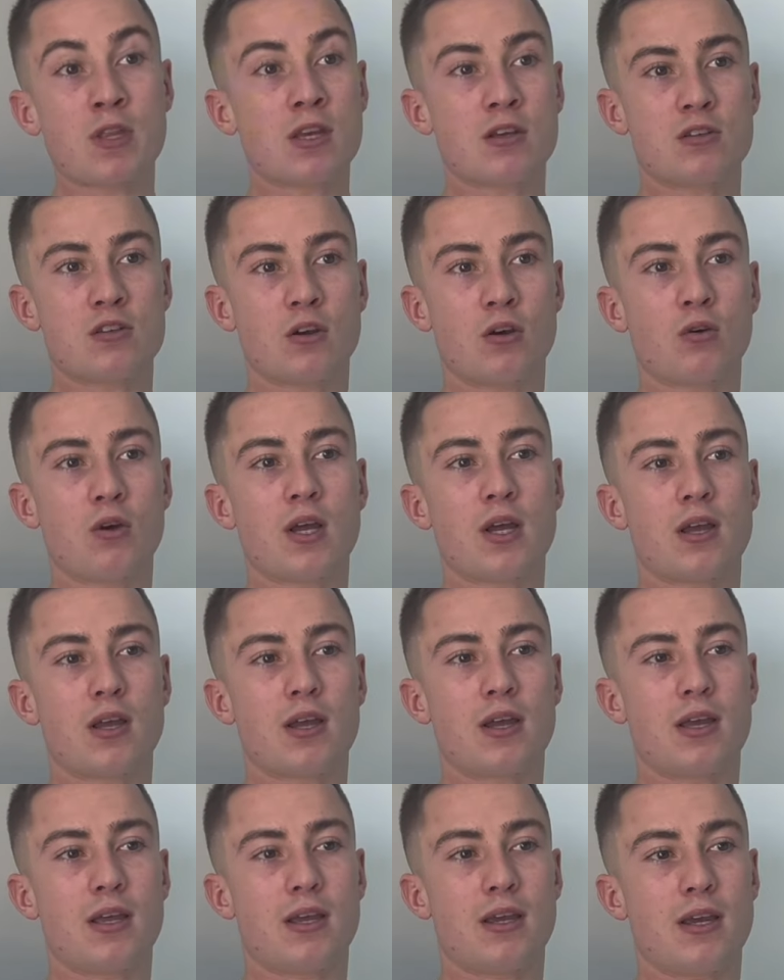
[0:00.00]
So
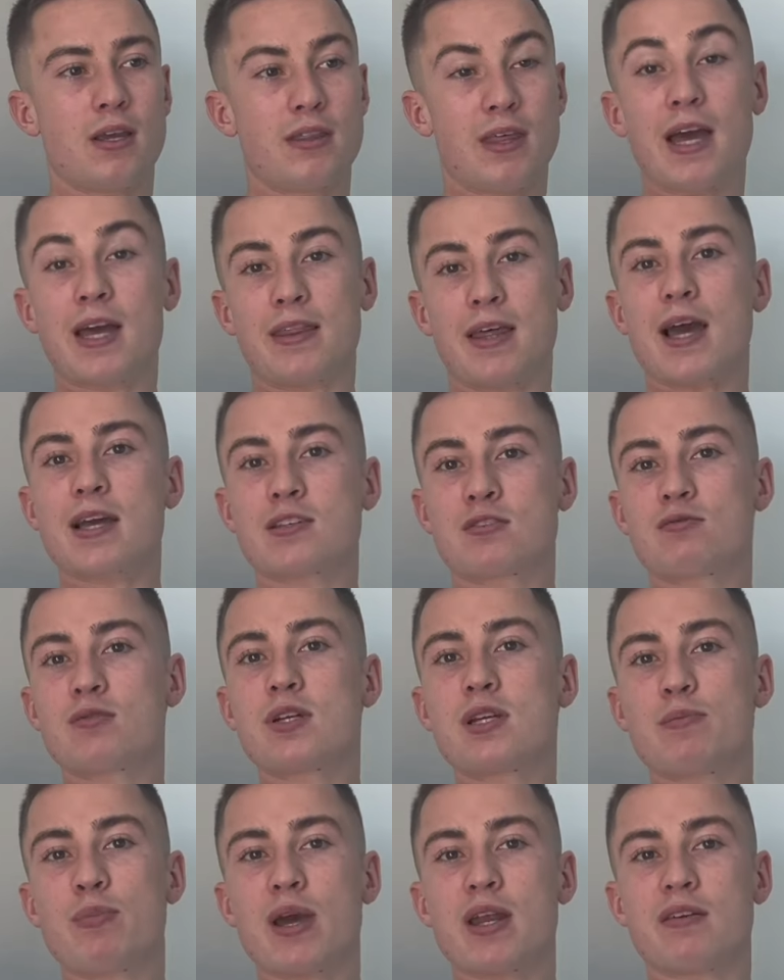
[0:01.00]
that that's
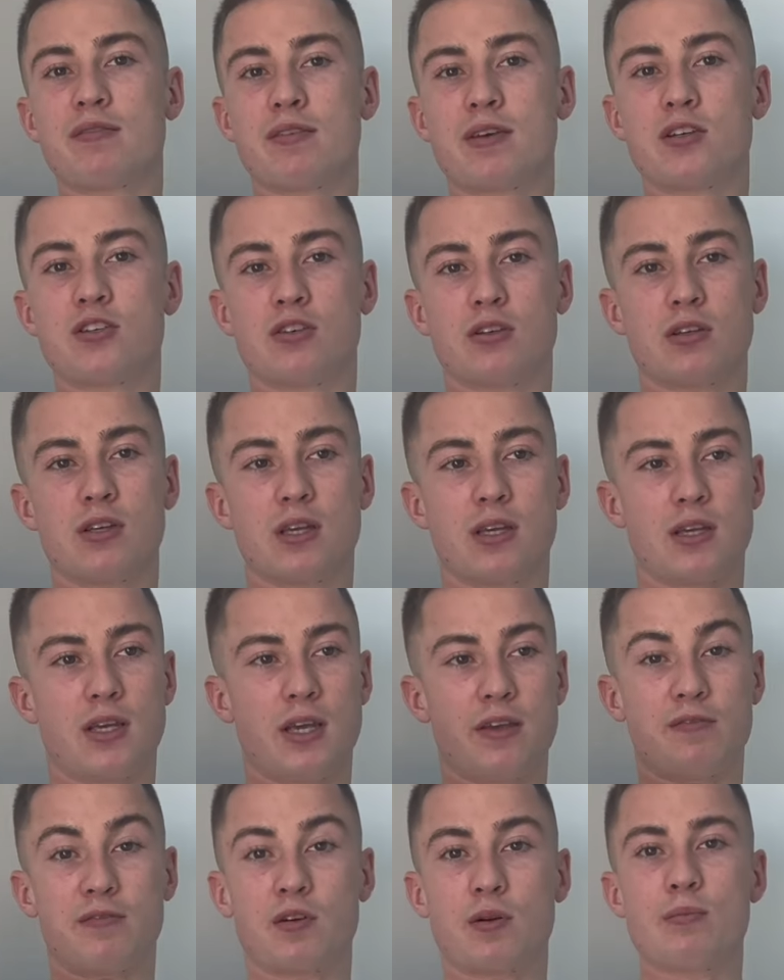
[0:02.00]
really beneficial
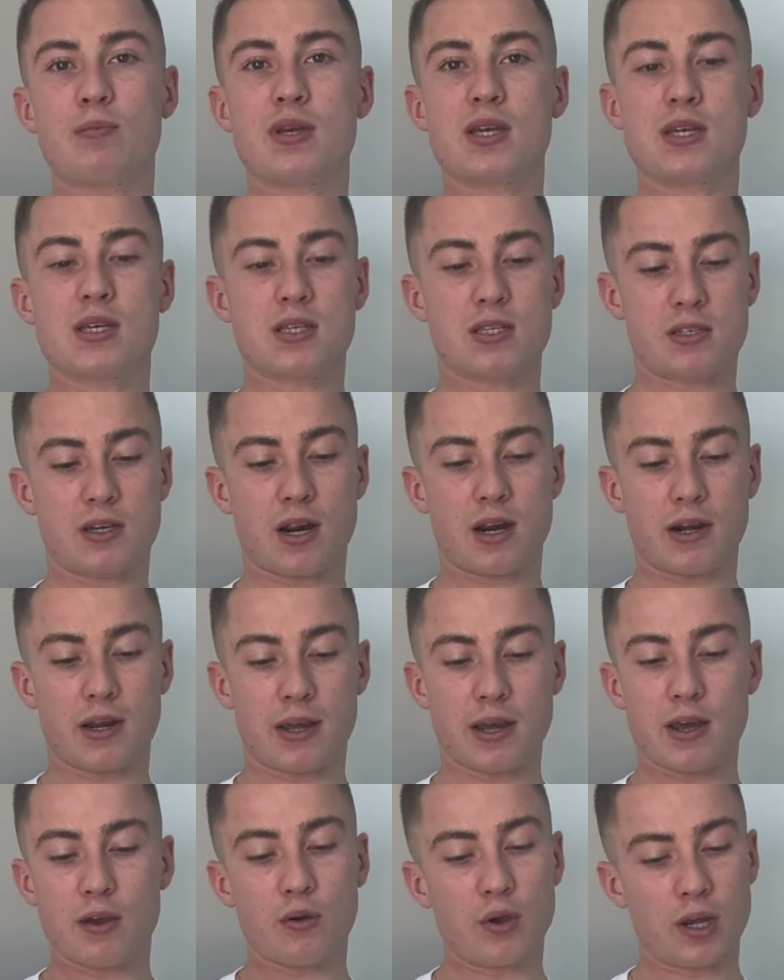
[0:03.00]
eh, for me starting
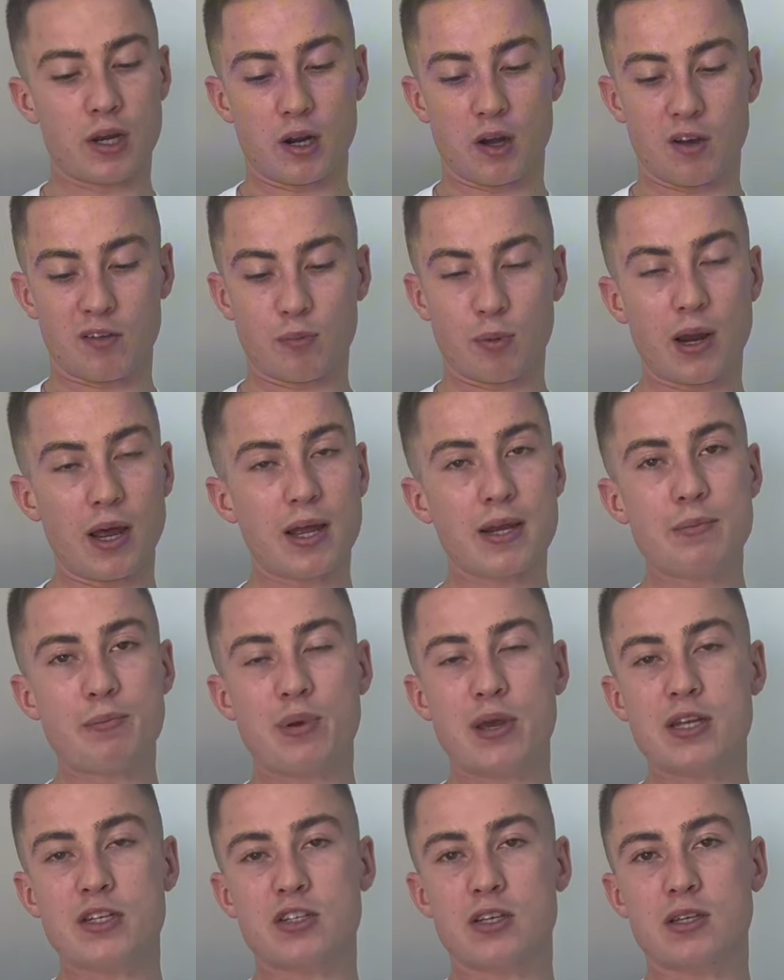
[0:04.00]
out in off plan.
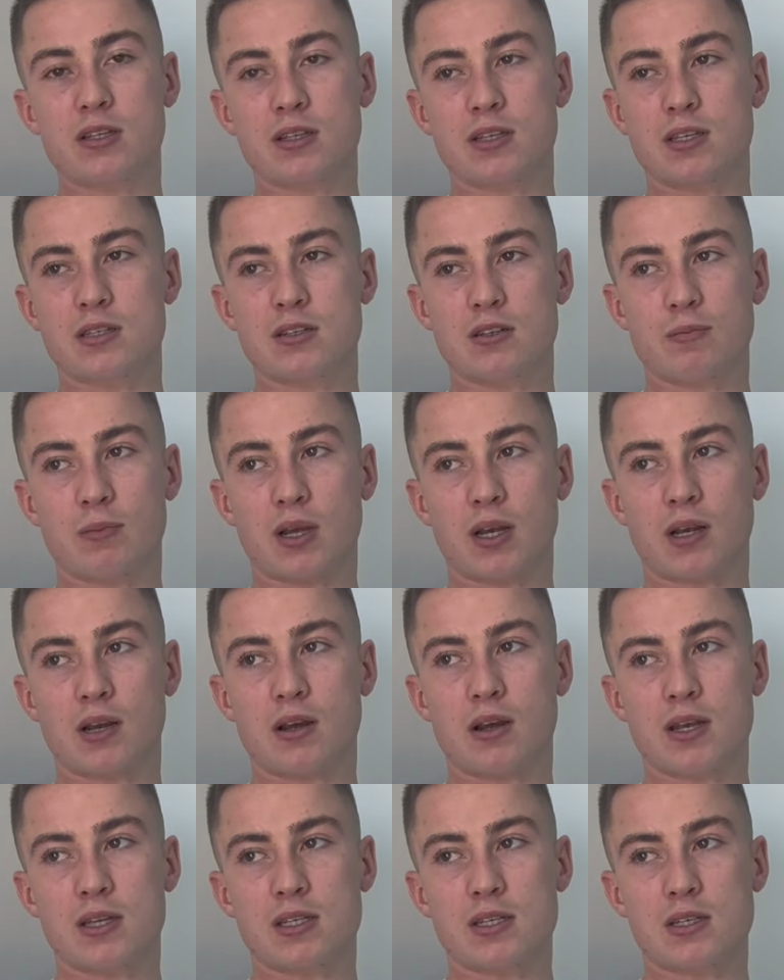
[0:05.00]
Pitching these to my
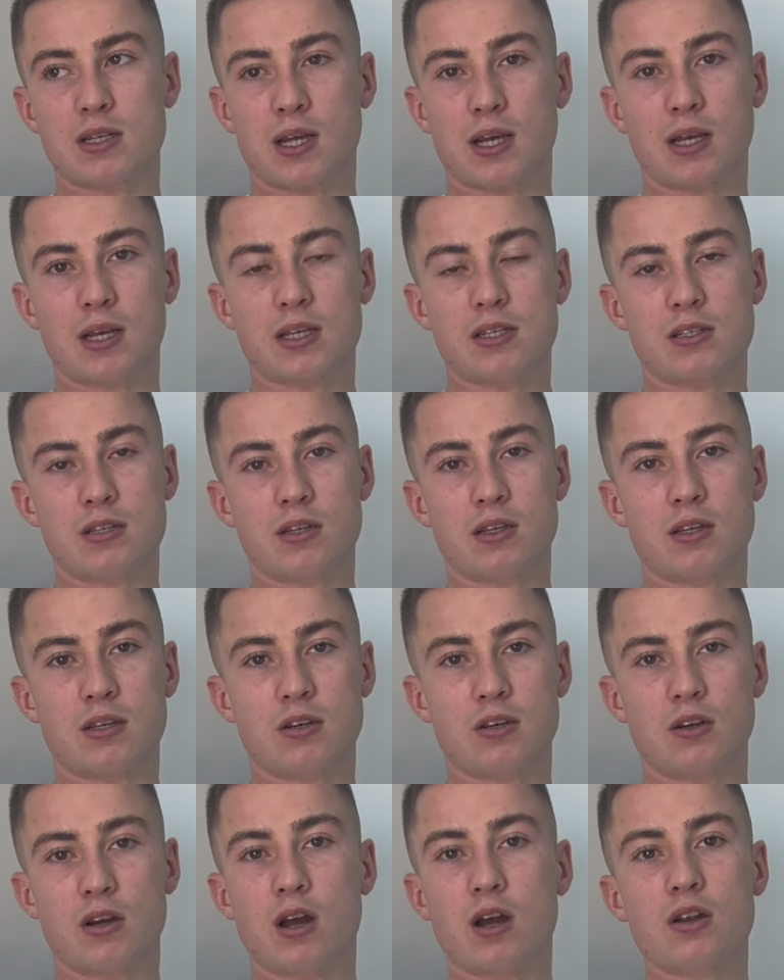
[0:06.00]
clients is like, listen,
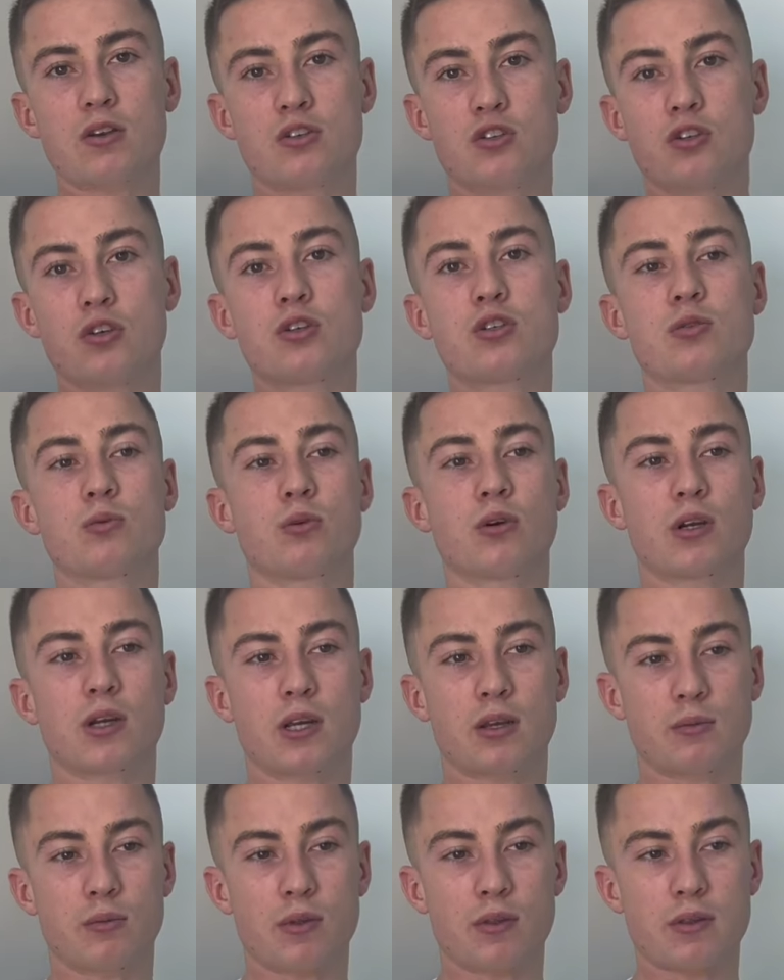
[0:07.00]
you're not just
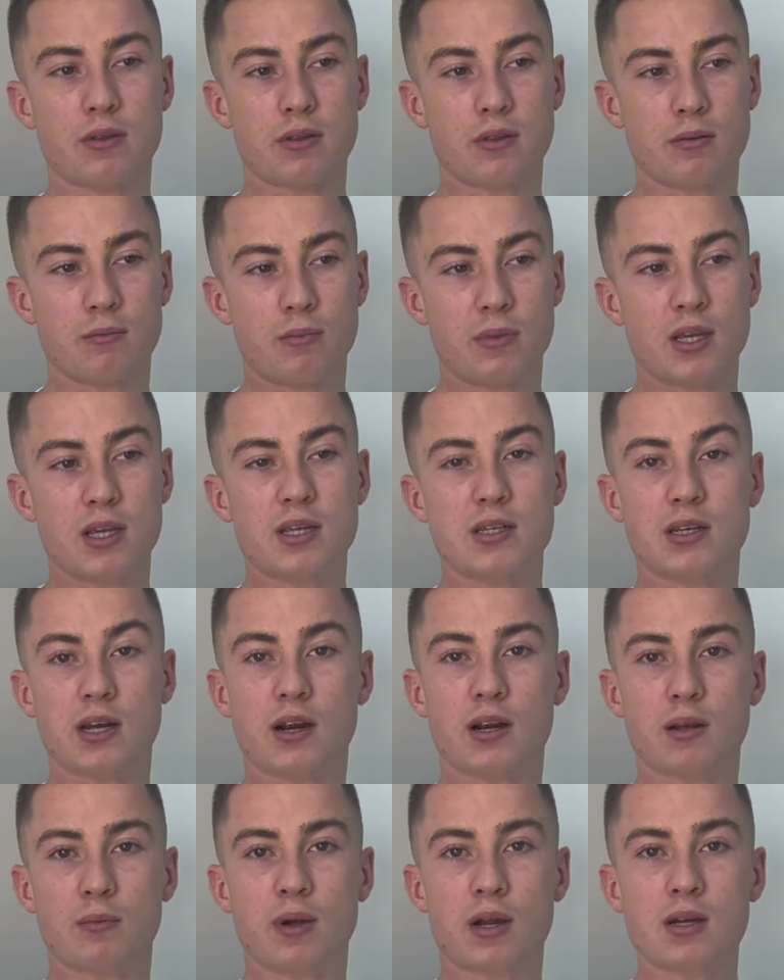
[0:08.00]
working with me,
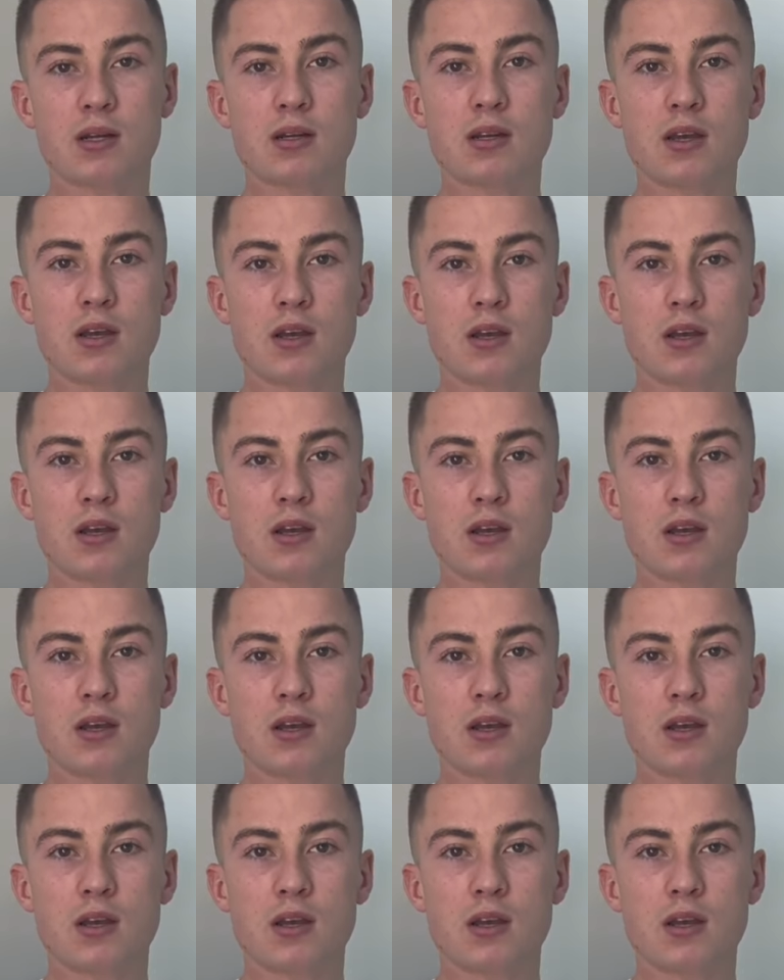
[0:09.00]
Daragh Gilmartin.